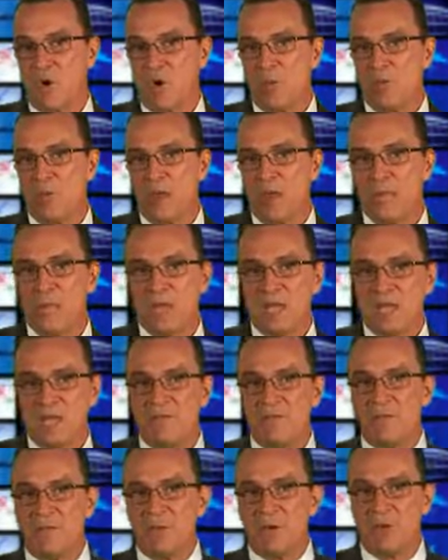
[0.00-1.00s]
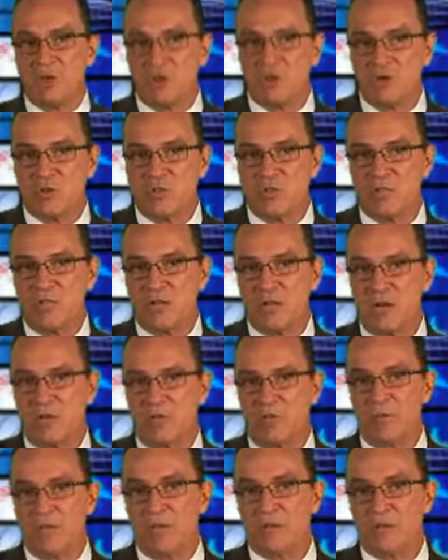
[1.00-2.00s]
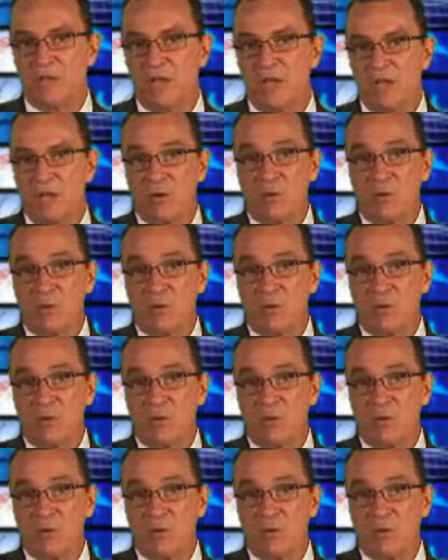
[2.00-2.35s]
or maybe even reduce the coverage